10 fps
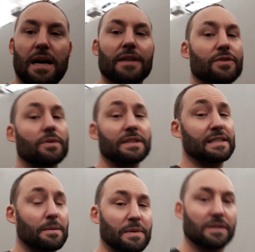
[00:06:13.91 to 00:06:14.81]
Don't worry,
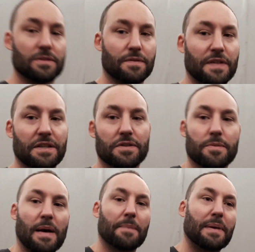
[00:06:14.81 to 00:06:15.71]
there'll be loads of videos
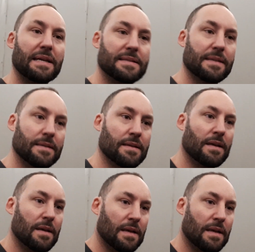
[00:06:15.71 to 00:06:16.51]
about painting,